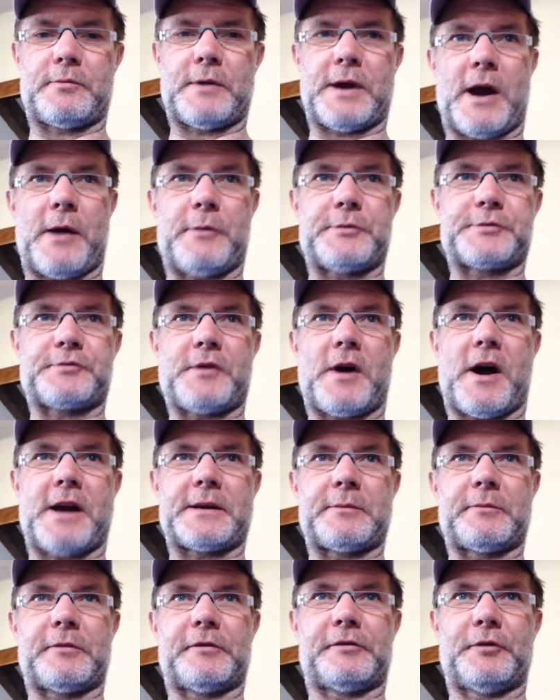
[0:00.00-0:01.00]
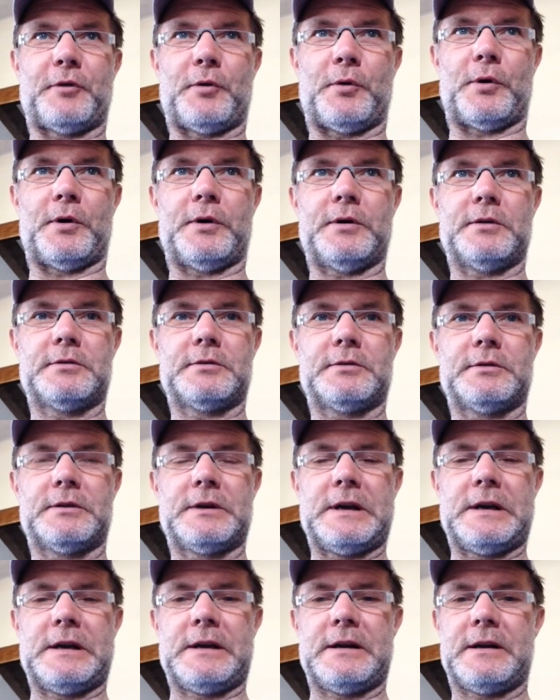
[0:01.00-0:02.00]
I was riding before,
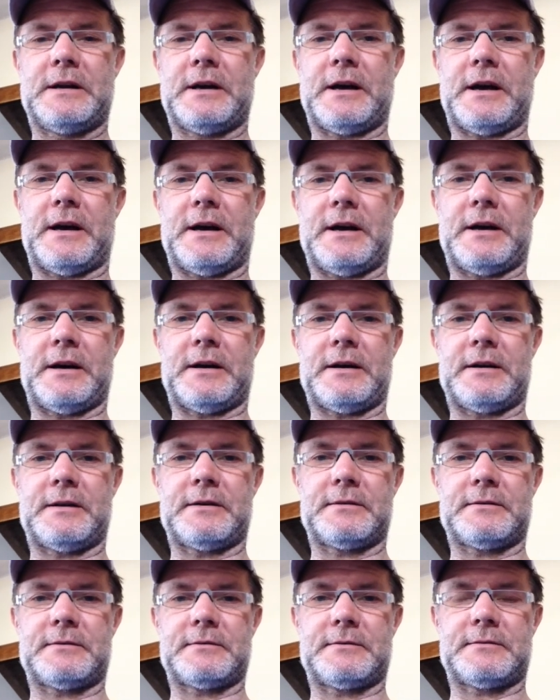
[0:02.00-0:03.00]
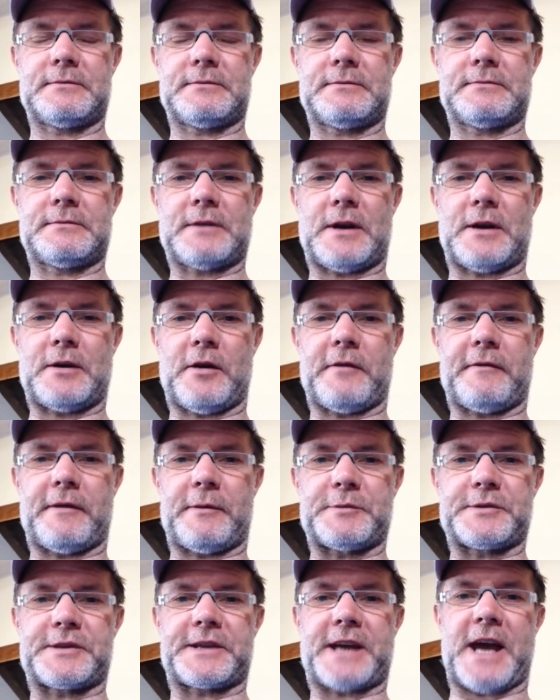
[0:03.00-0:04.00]
a lot of
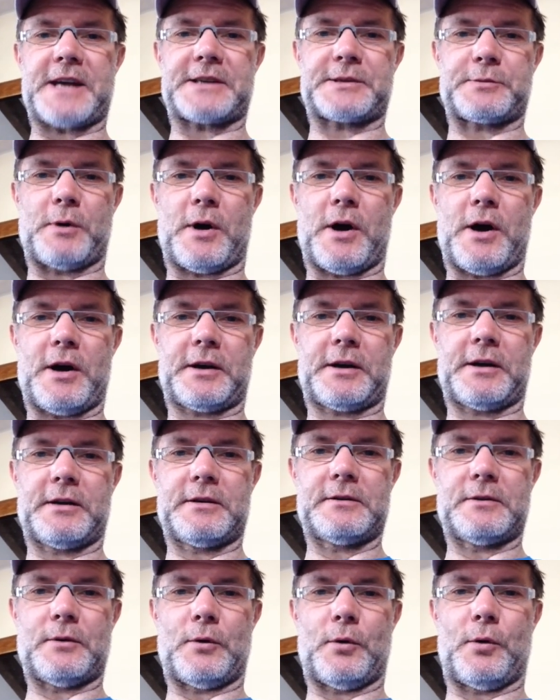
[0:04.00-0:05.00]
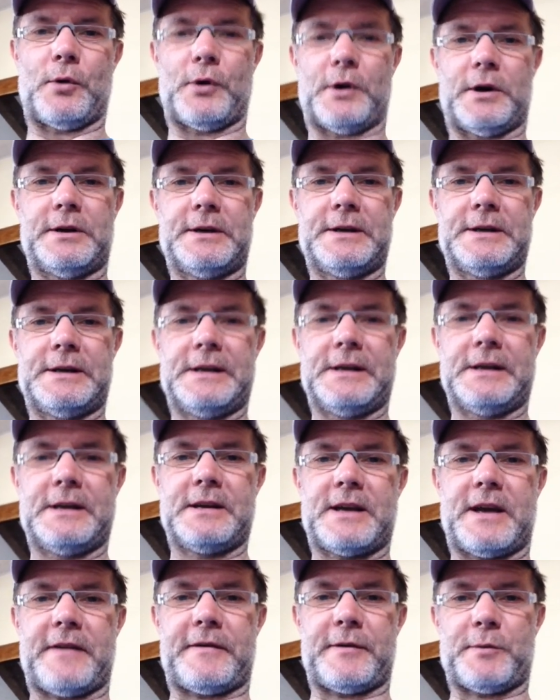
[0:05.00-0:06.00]
it was guesswork, or
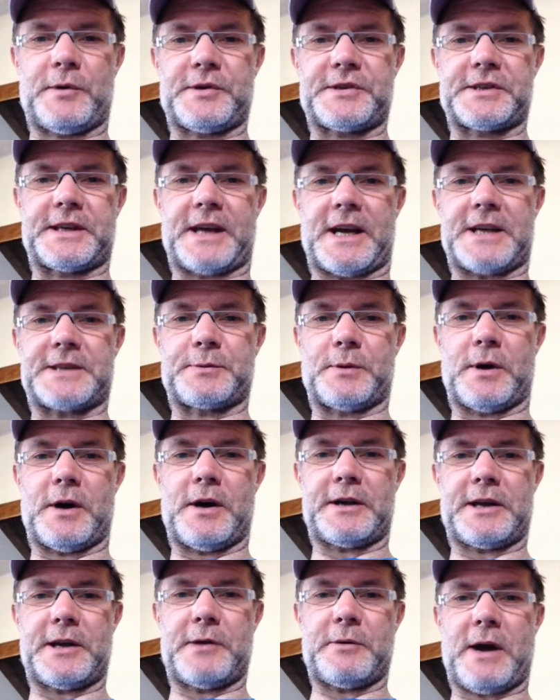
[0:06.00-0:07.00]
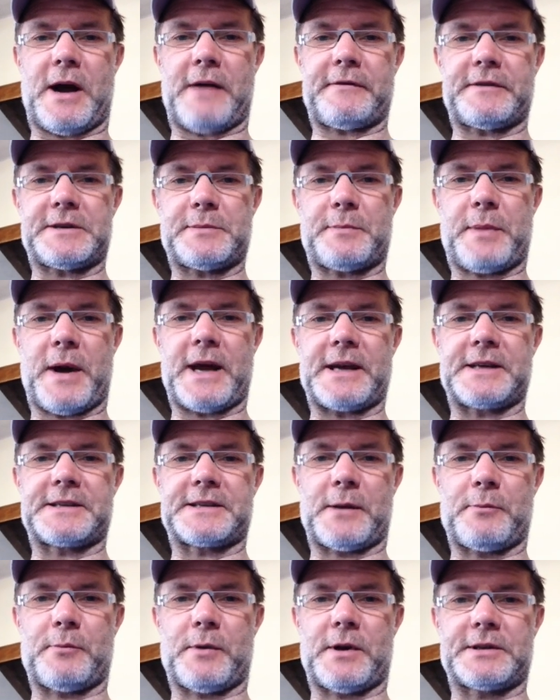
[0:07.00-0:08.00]
if it wasn't guesswork, you were having to pay
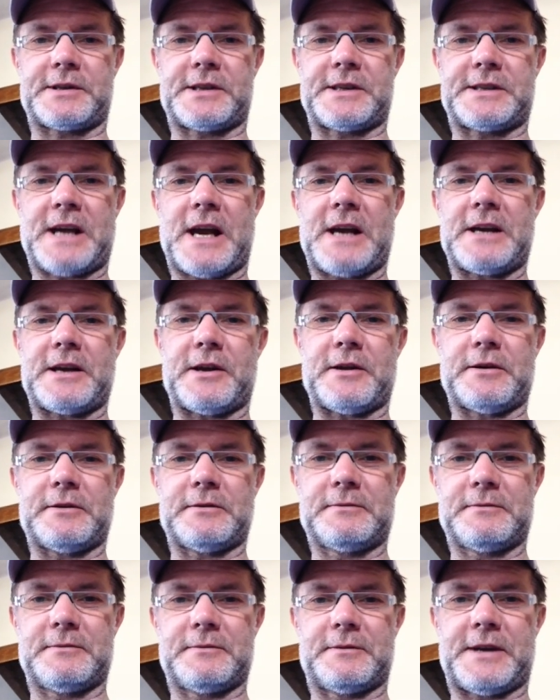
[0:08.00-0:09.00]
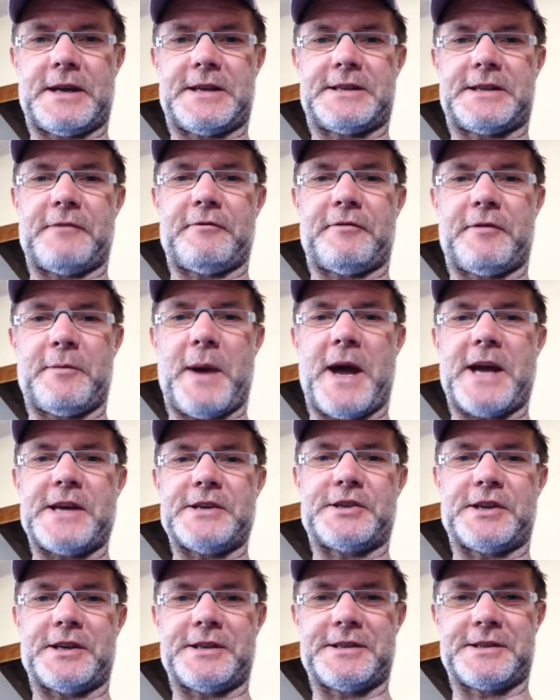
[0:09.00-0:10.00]
someone to tell you this
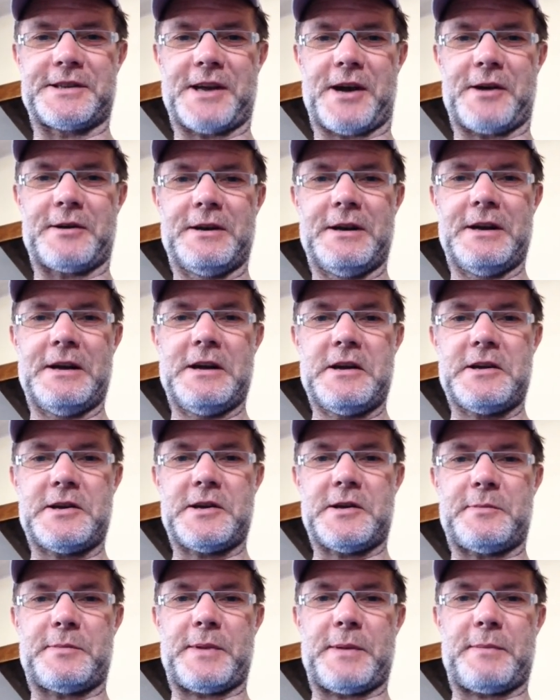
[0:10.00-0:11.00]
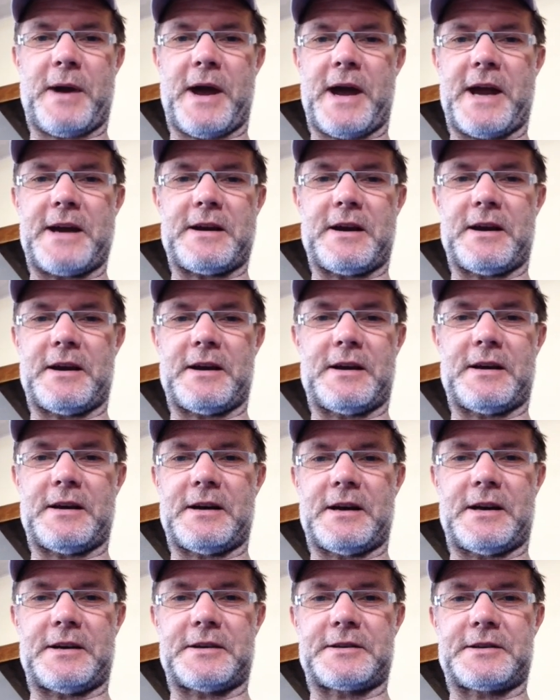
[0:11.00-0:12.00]
information. So you'd be paying
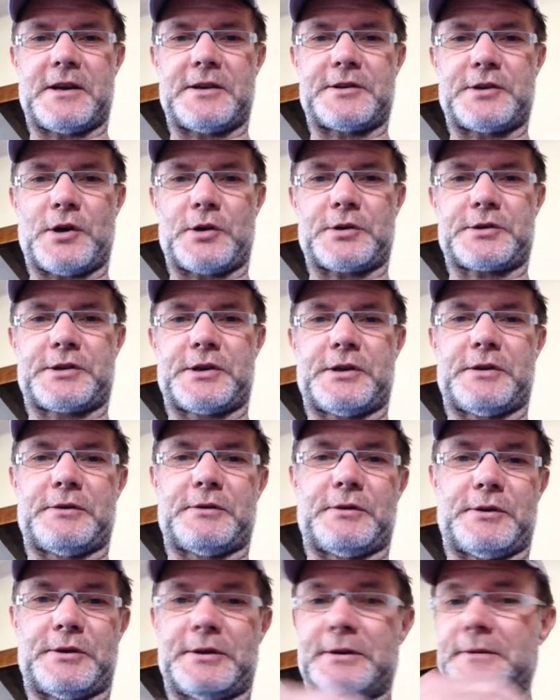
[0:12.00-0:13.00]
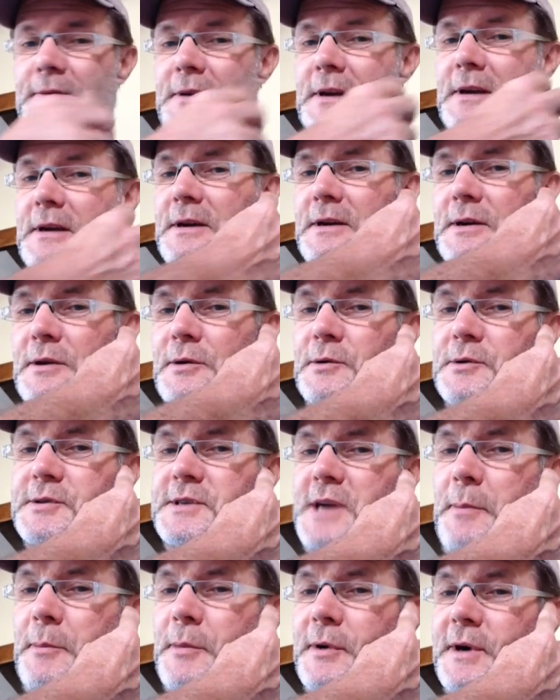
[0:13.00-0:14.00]
a doctor or
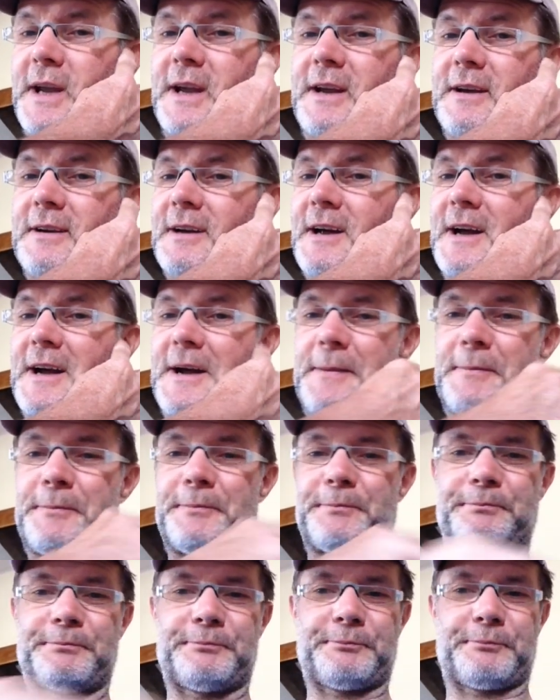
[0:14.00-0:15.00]
somebody to